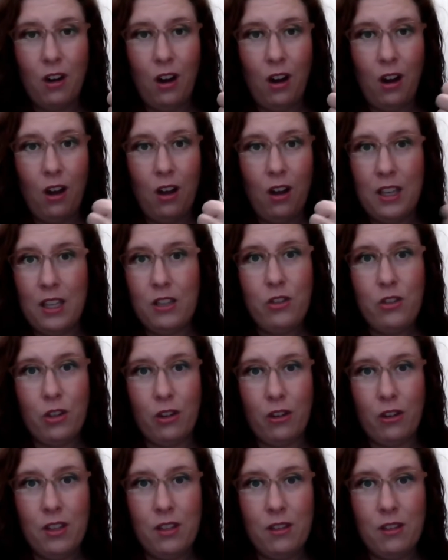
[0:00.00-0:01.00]
uh,
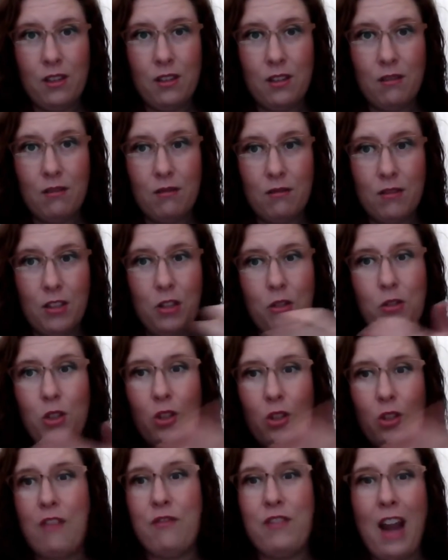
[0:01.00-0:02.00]
insurance. Then you
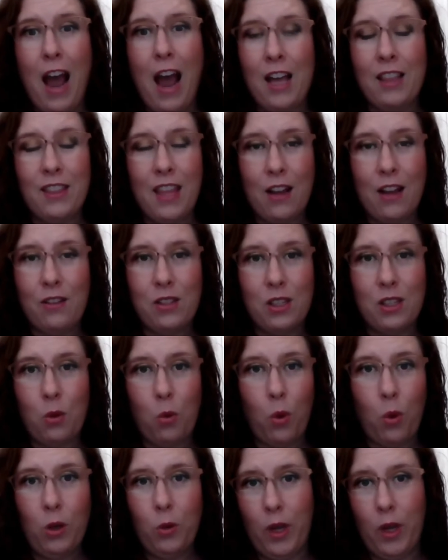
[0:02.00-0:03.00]
still have nine thousand
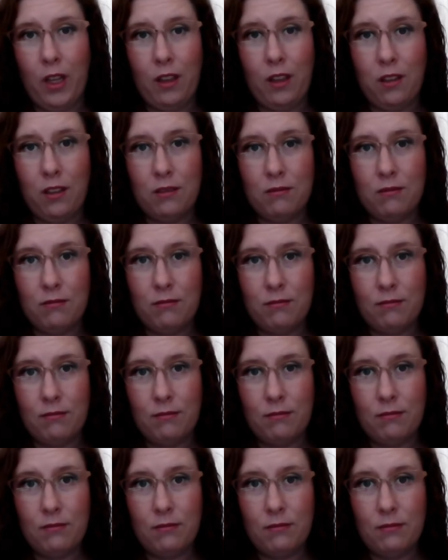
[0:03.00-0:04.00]
dollars to work with.
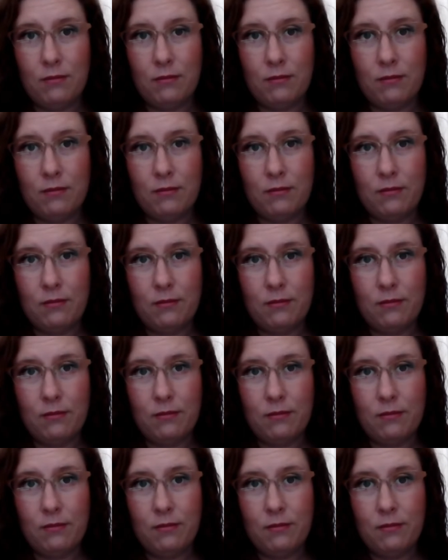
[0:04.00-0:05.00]

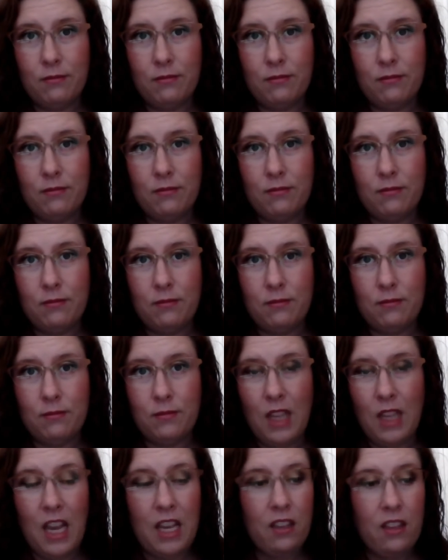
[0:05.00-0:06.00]
Okay. Okay.
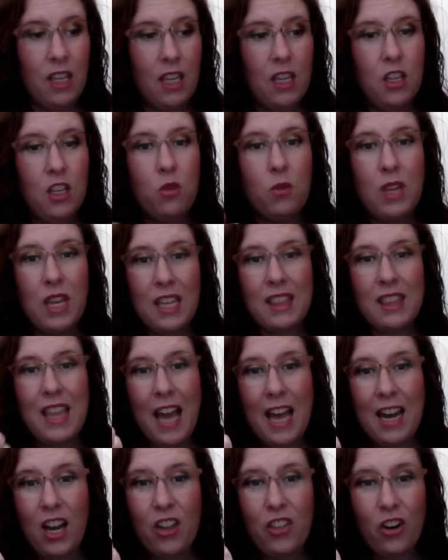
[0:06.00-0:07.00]
And then you get
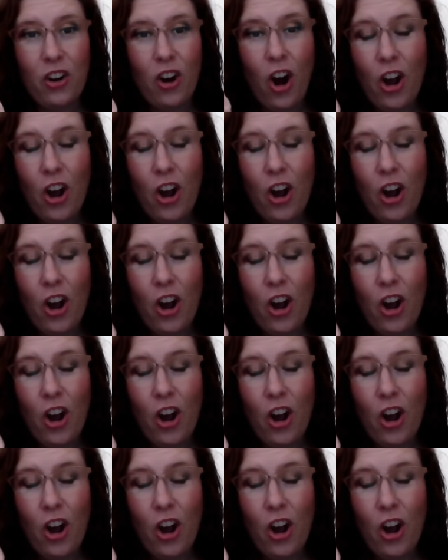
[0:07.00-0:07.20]
that other one